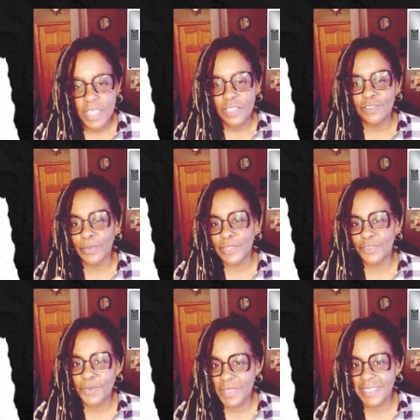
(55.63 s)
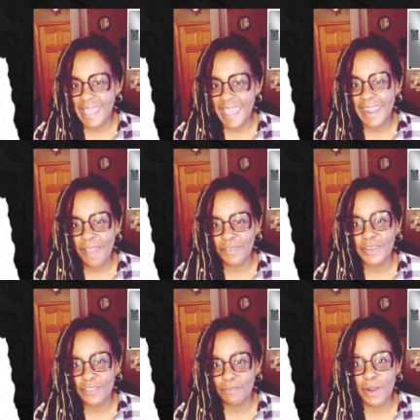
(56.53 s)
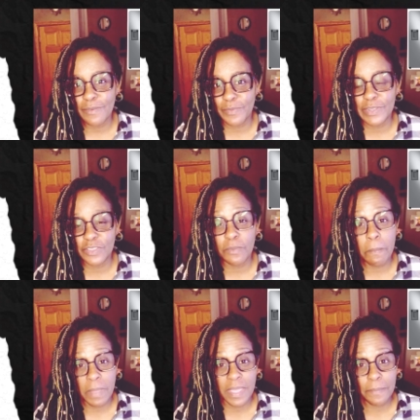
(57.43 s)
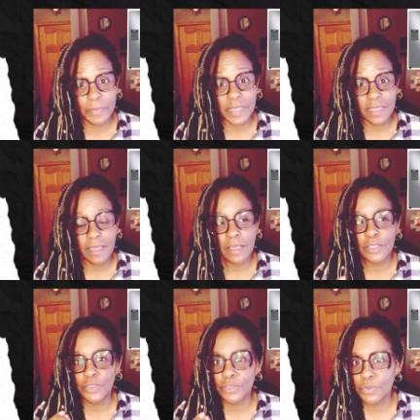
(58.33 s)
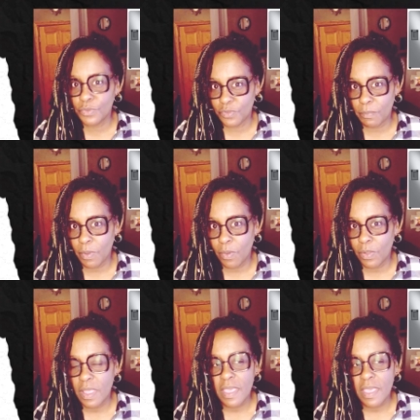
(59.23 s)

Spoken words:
So in doing that, having a smart fridge may be usable